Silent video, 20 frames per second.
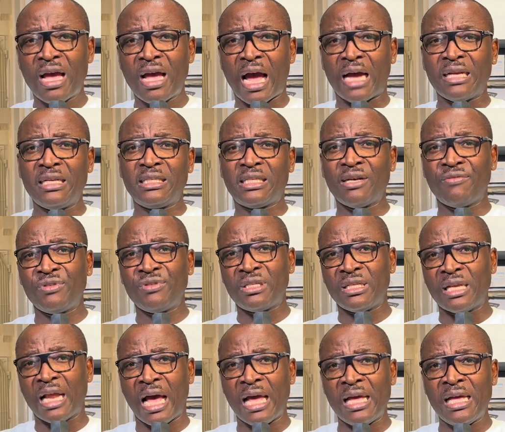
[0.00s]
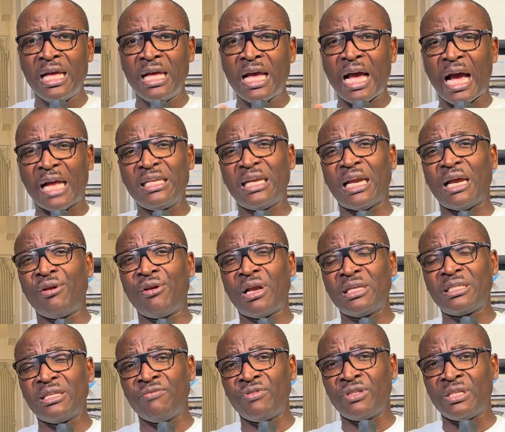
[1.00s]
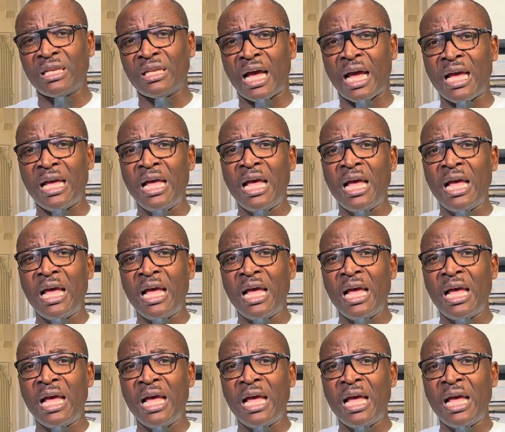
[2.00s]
adding $79, adding another $79,